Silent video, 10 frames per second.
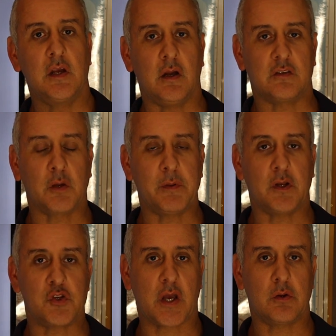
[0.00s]
It's helping
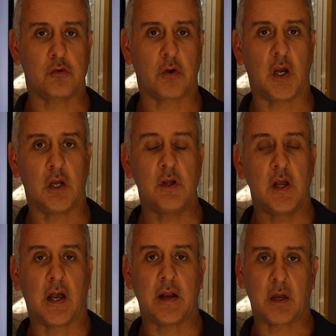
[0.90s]
the channel grow,
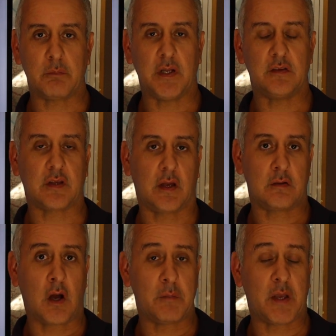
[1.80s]
and that means
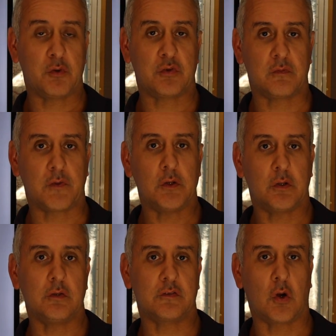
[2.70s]
that I'm able to focus